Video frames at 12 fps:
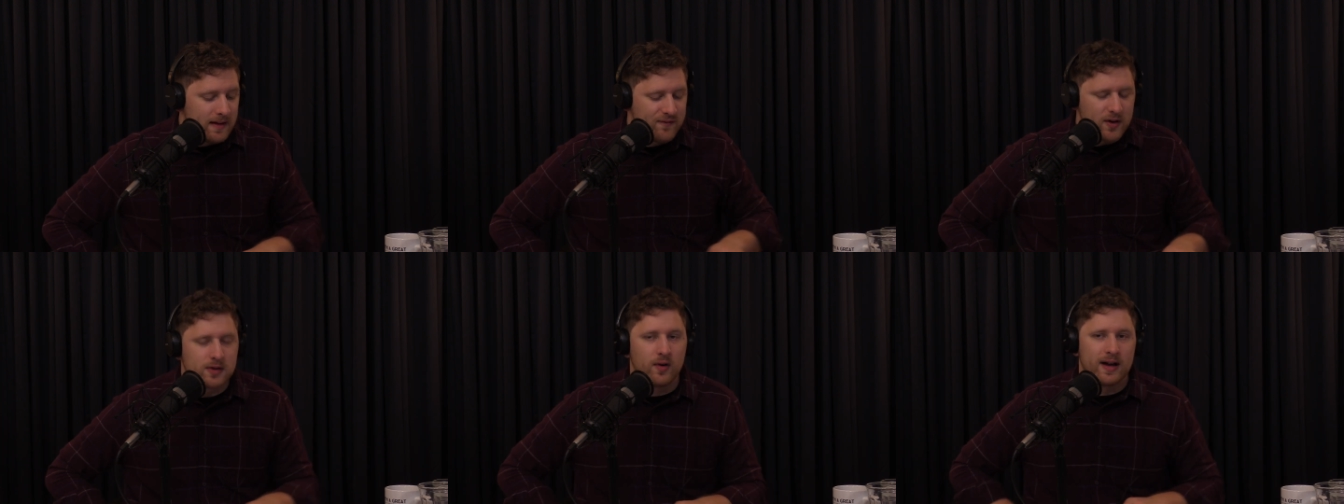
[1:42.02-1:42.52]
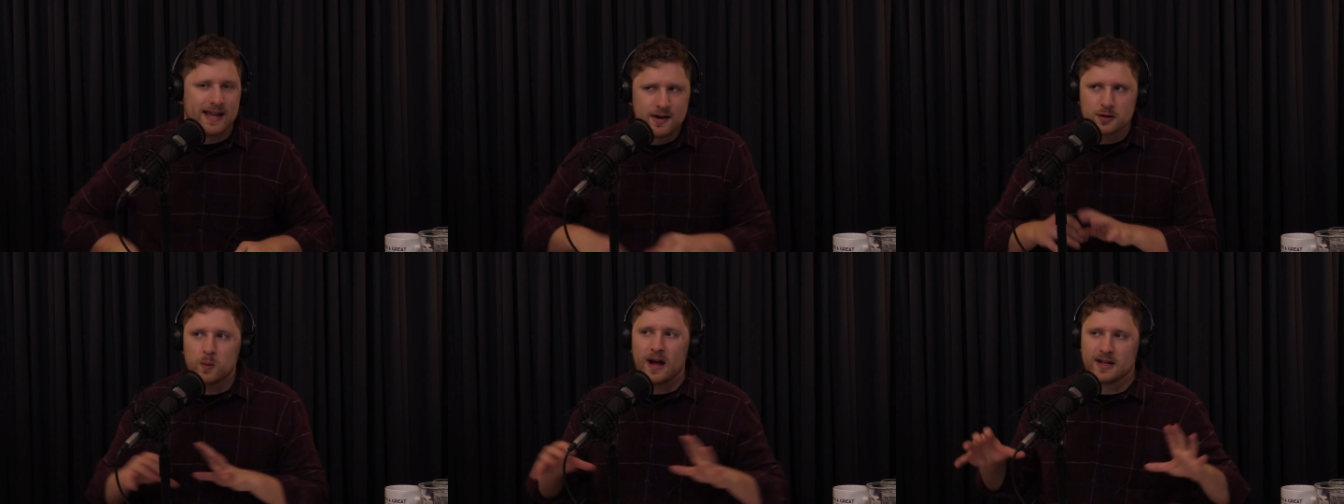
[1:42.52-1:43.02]
first of all,
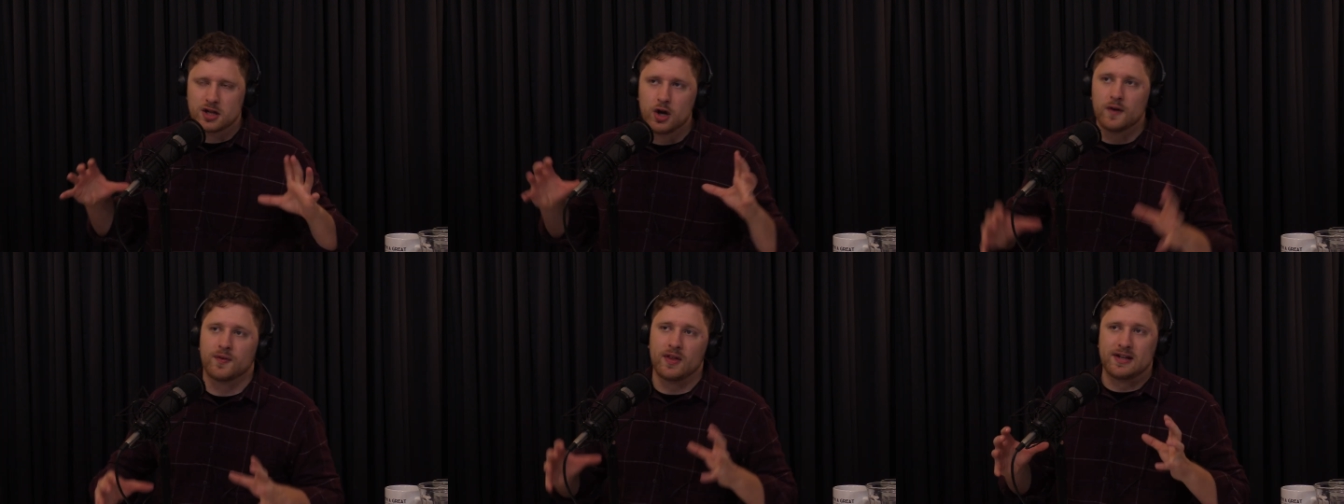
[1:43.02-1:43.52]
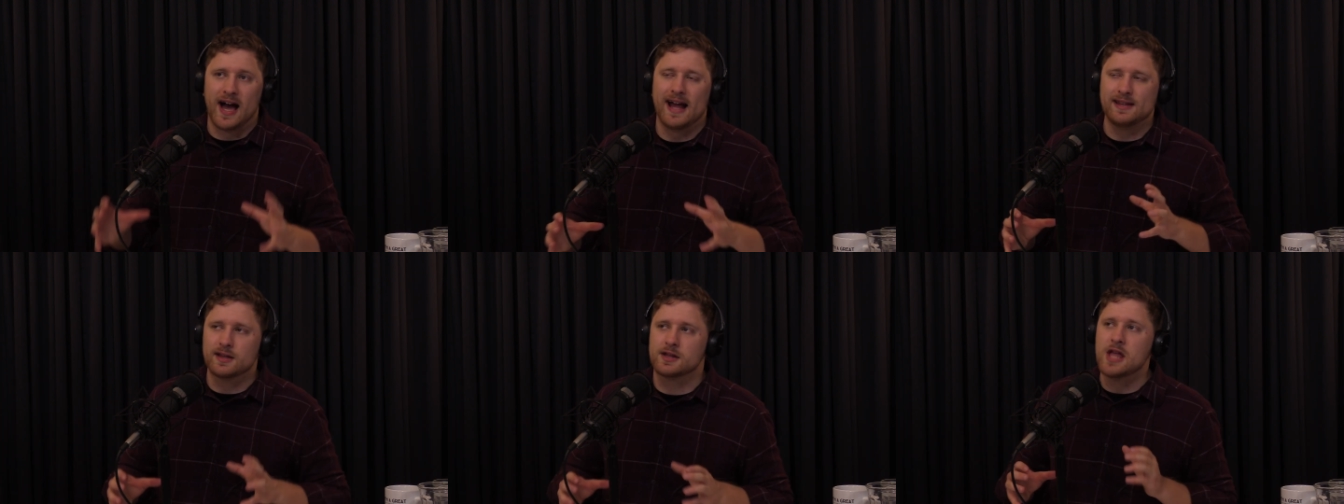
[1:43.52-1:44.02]
here's why it's good for the Titans.